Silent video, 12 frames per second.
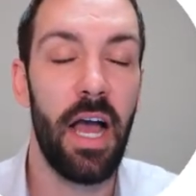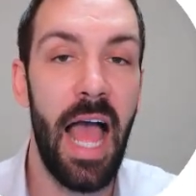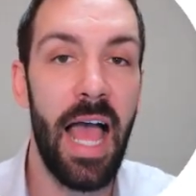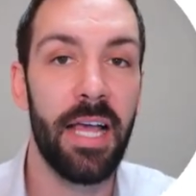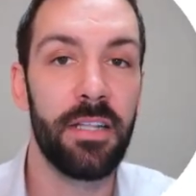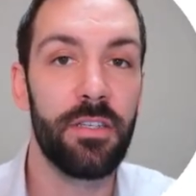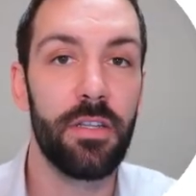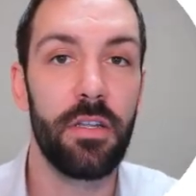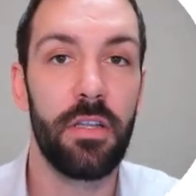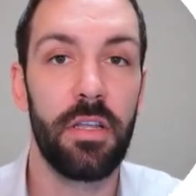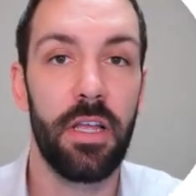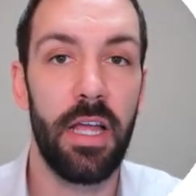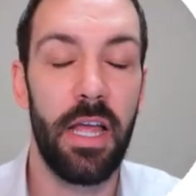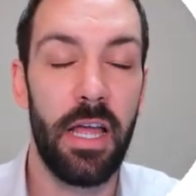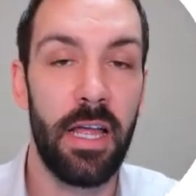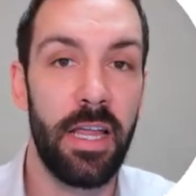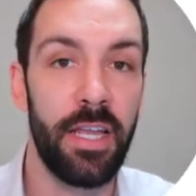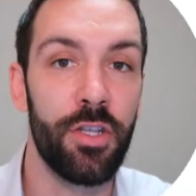ads
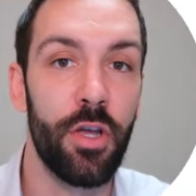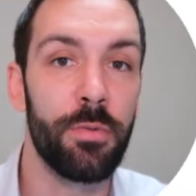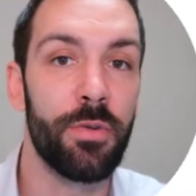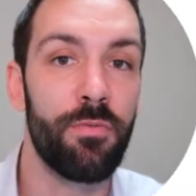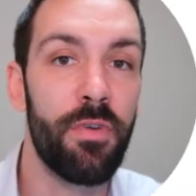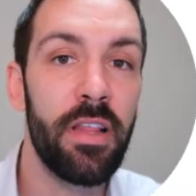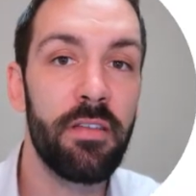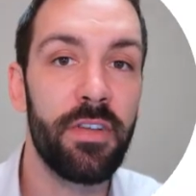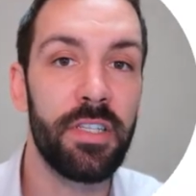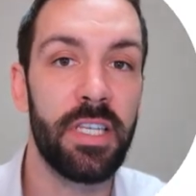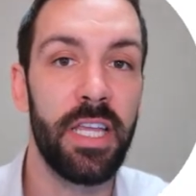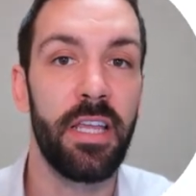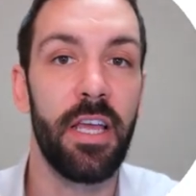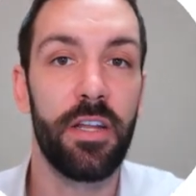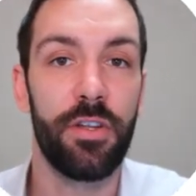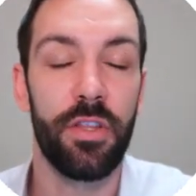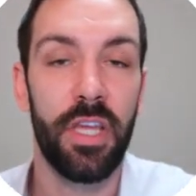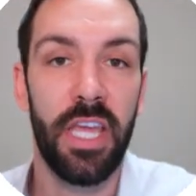in terms of relevancy
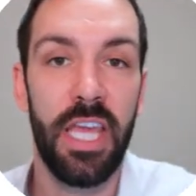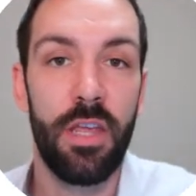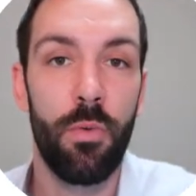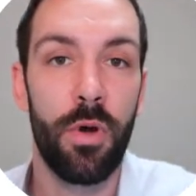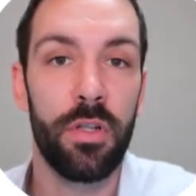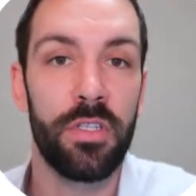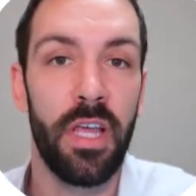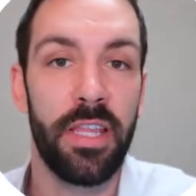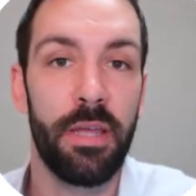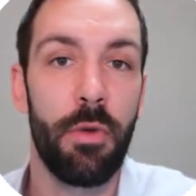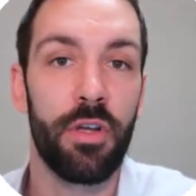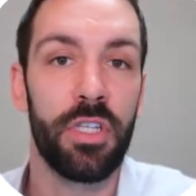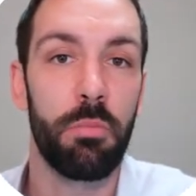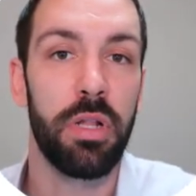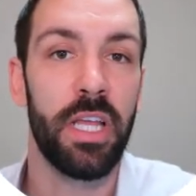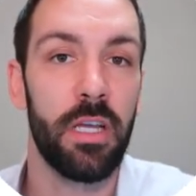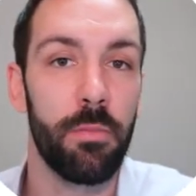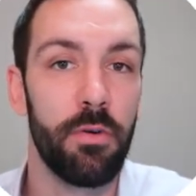to the keywords that they're most
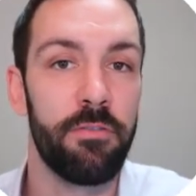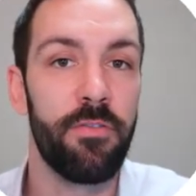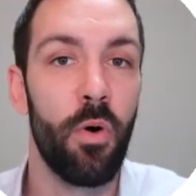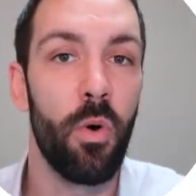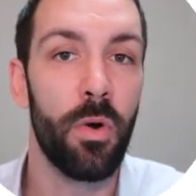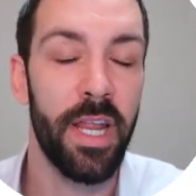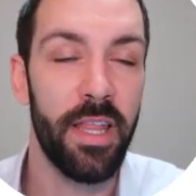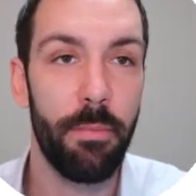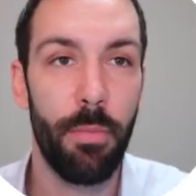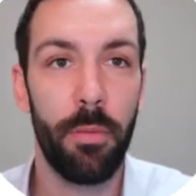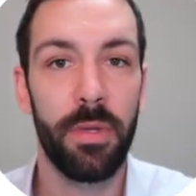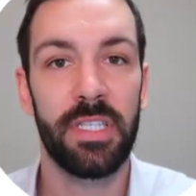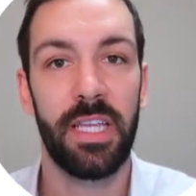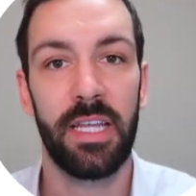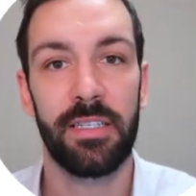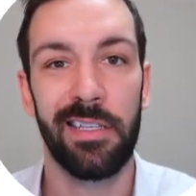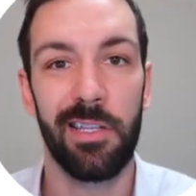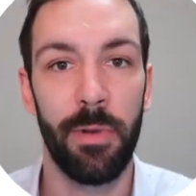applicable for. Now that probably
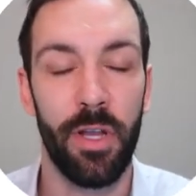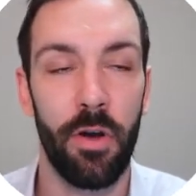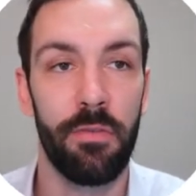sounds a little bit